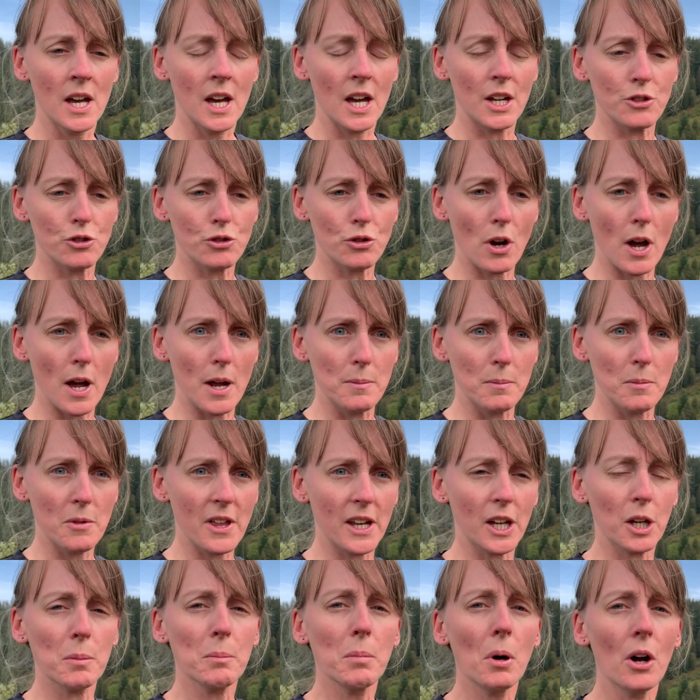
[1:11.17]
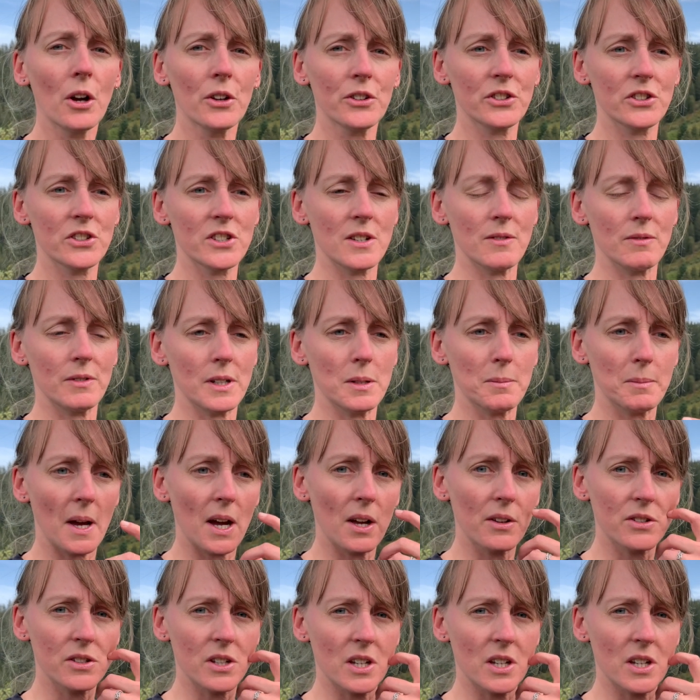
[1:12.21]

and try and think positively about